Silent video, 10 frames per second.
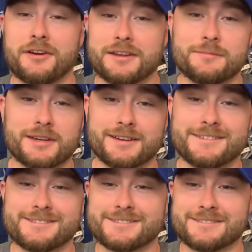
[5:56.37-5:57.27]
funny
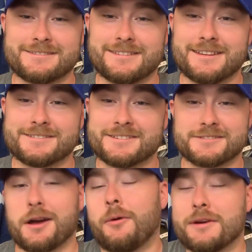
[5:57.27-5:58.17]
because it's
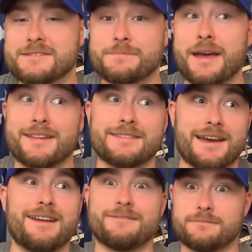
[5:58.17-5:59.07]
just always been
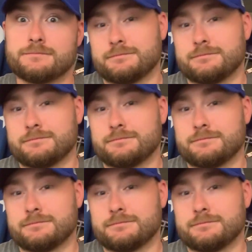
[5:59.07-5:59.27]
that